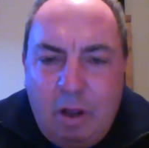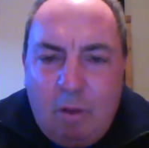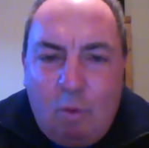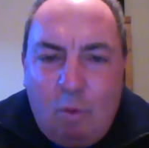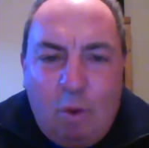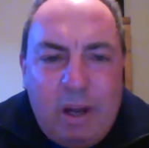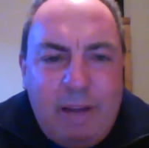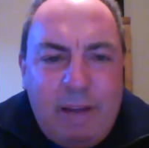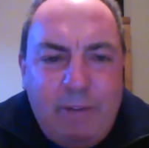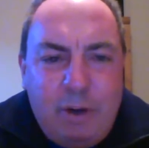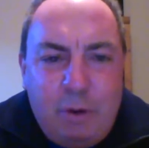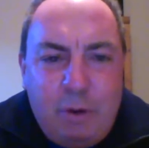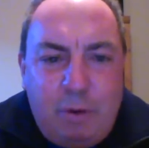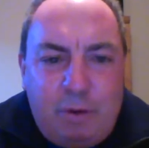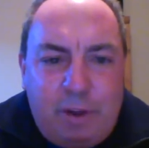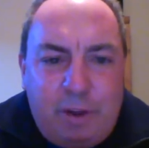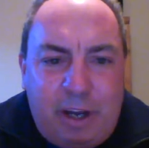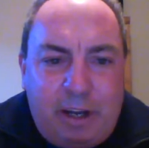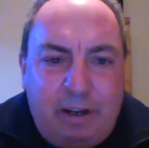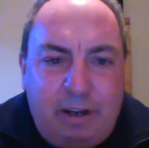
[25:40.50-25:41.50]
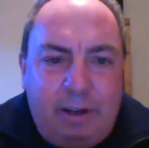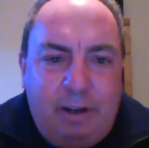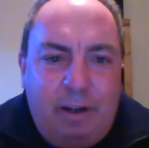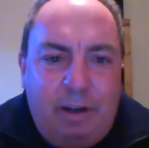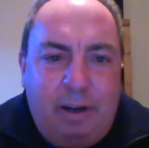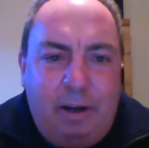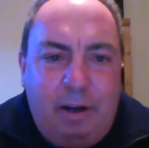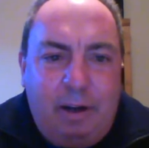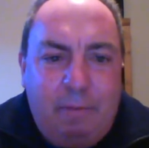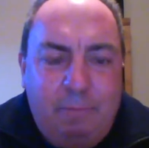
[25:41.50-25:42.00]
Whatever you think
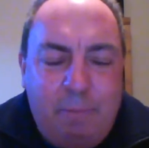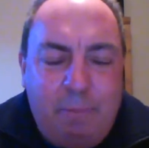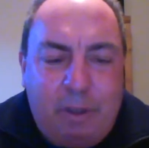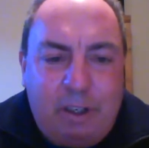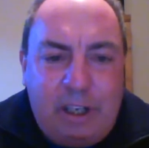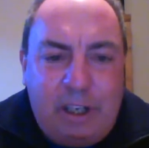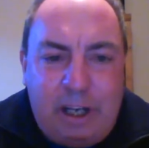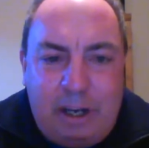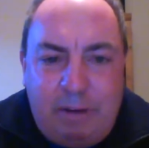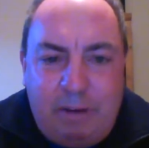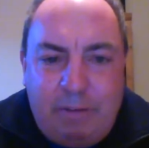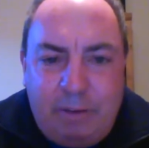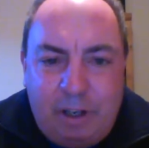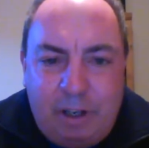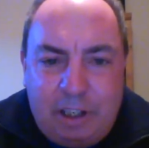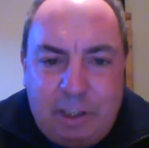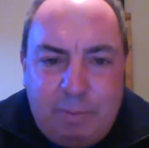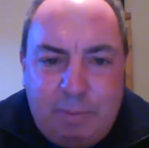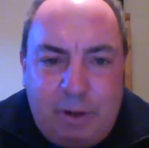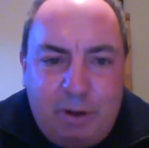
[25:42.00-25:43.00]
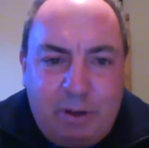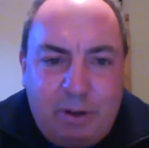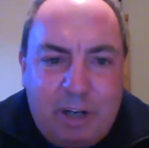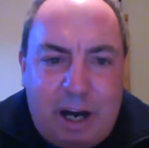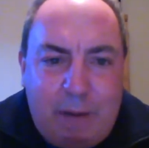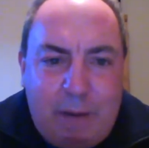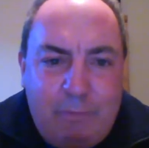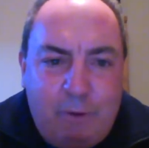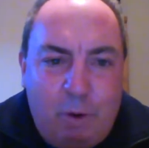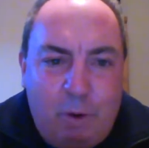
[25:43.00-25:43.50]
and believe and spend your
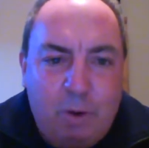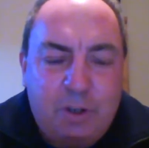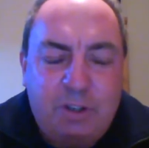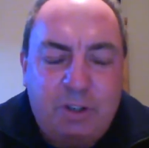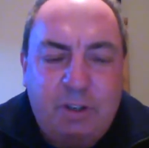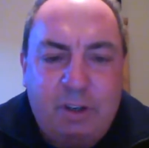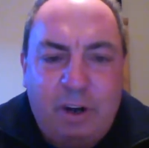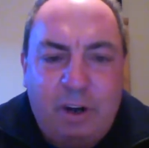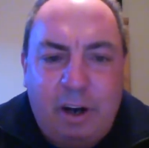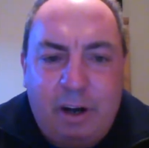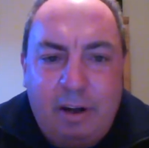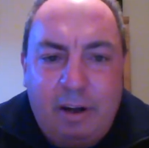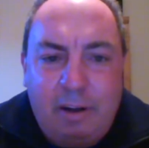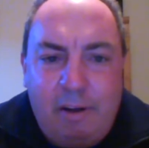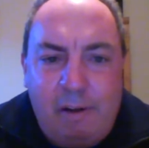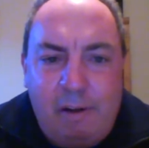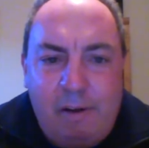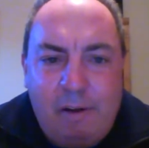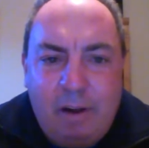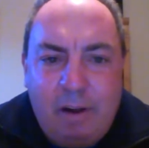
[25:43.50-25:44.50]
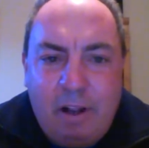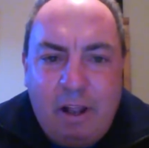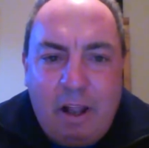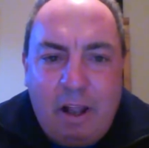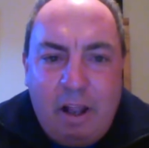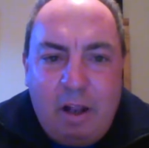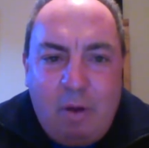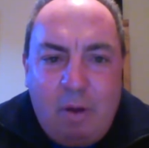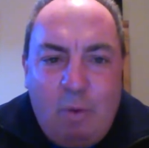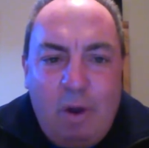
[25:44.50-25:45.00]
time focusing on,
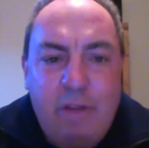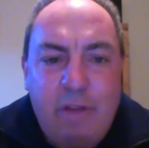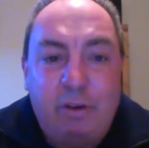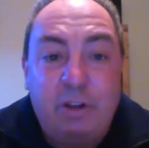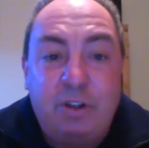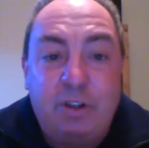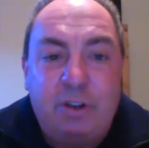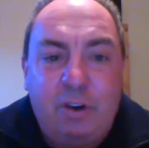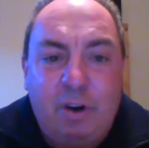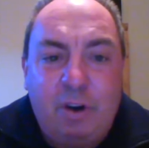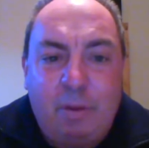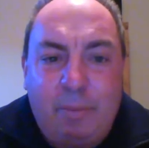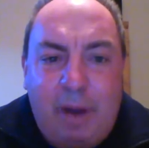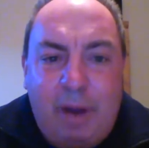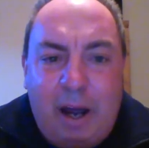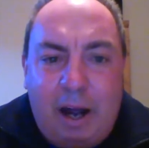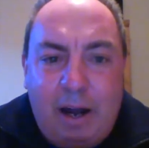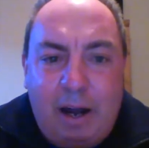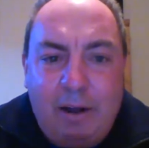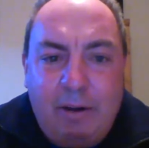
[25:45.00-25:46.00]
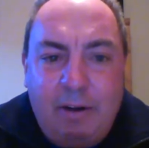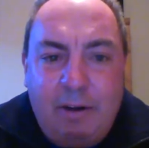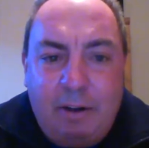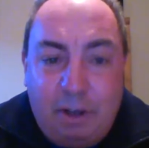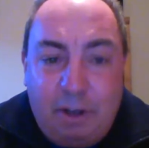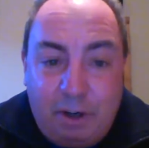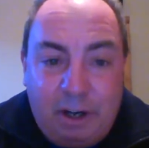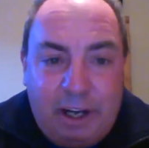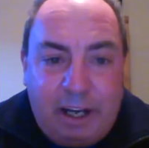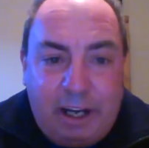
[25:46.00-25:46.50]
whether it's good or bad,
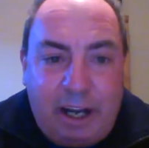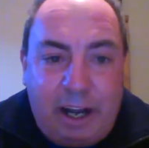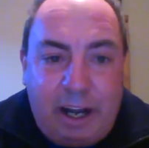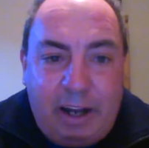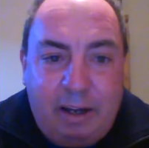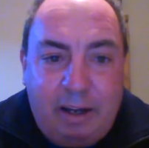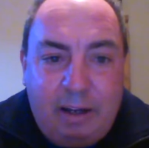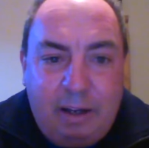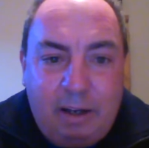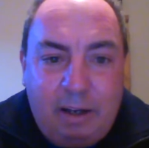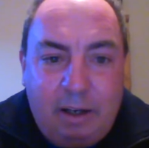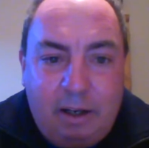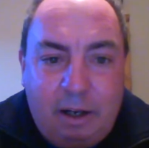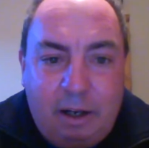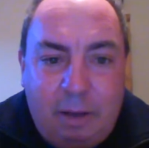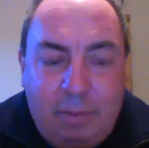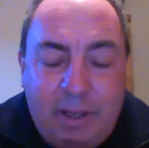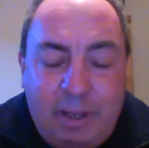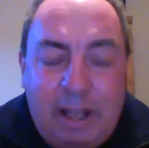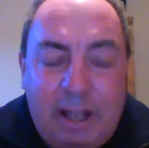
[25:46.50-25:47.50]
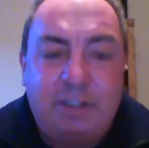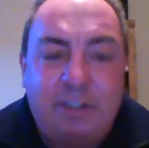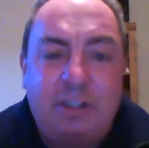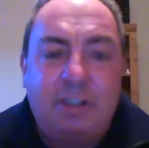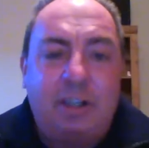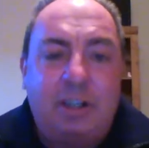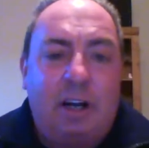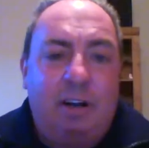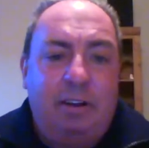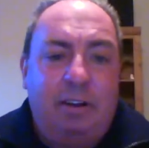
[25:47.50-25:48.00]
you're going to get. I mean, that's
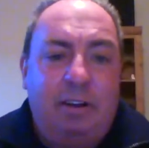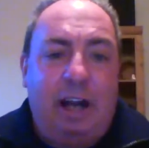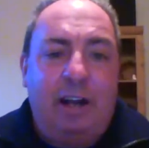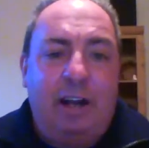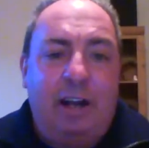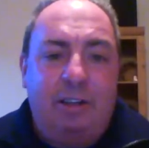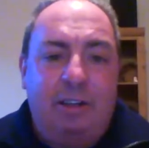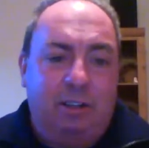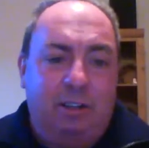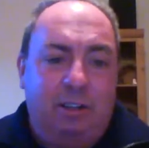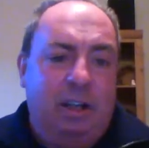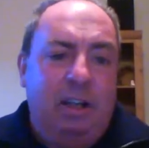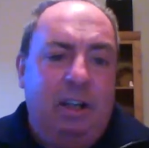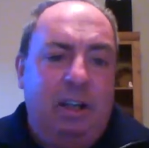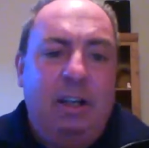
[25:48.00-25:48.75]
just how that is.